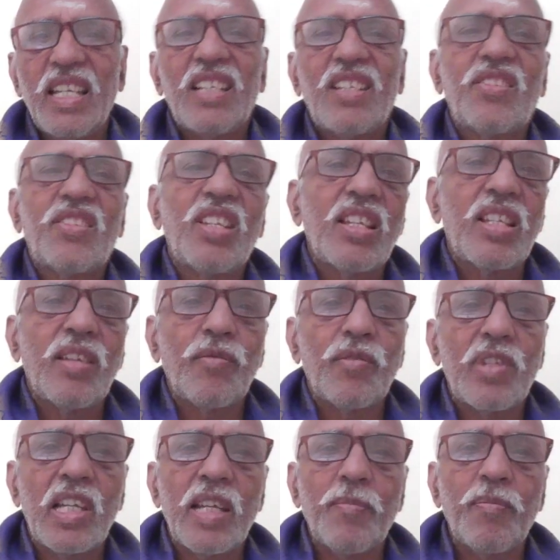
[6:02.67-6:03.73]
excessive
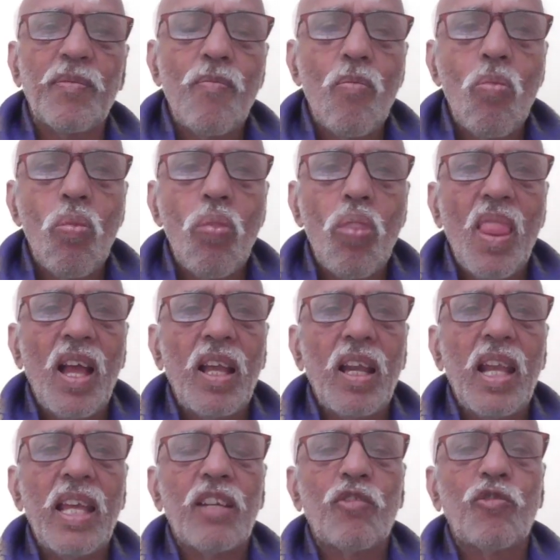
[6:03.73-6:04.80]
sleep.
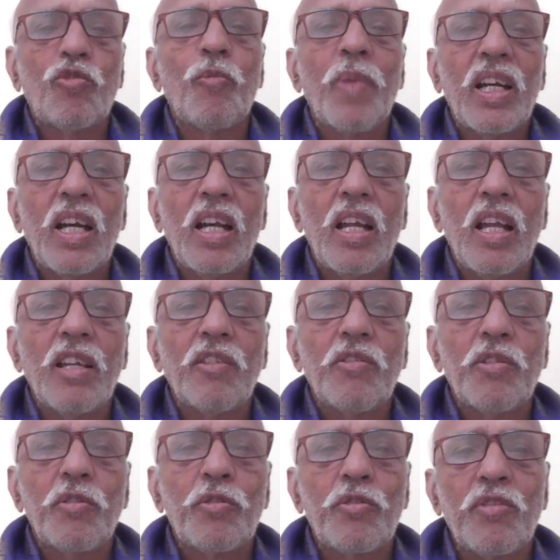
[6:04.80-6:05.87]
Like Kumbhakarna, you
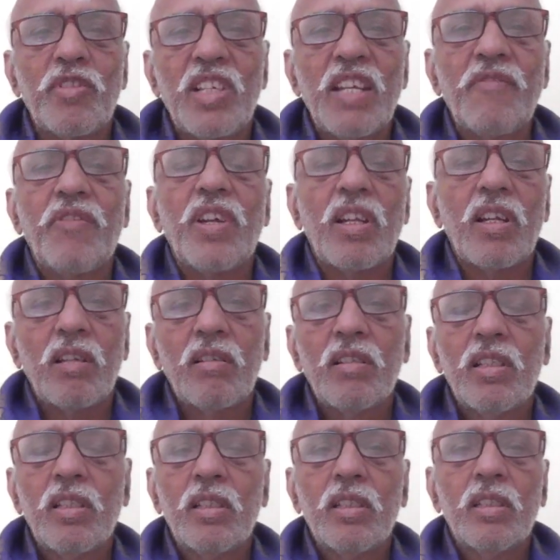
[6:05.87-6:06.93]
know, used to sleep for
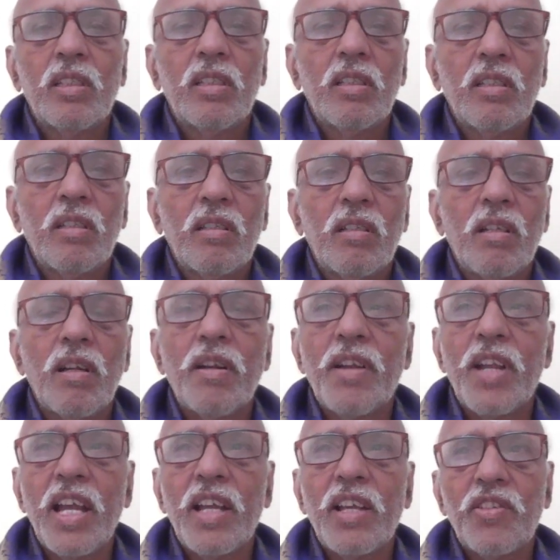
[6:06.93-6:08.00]

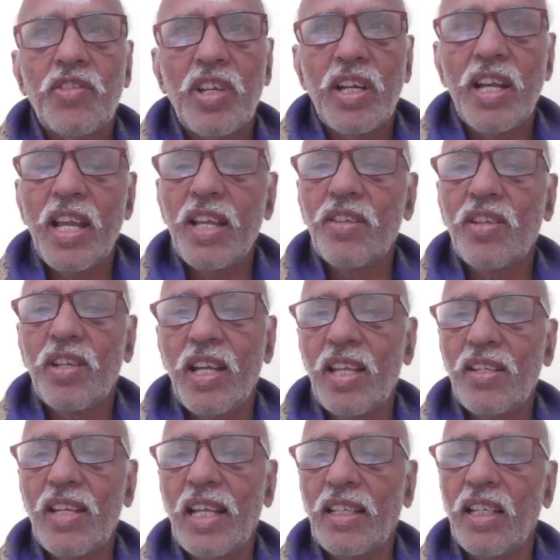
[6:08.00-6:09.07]
days and days and
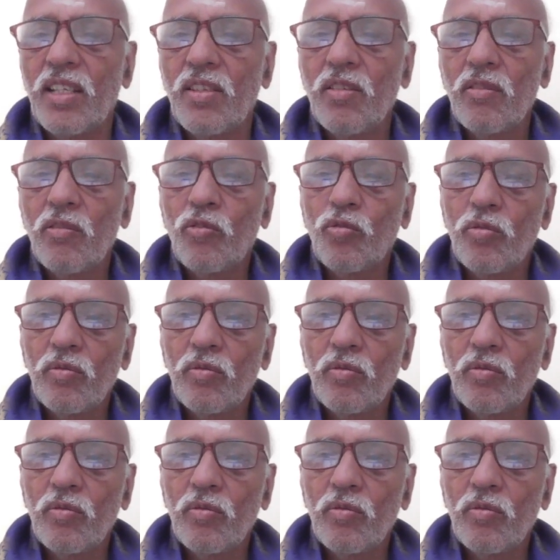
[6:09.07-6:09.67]
days like that, you know.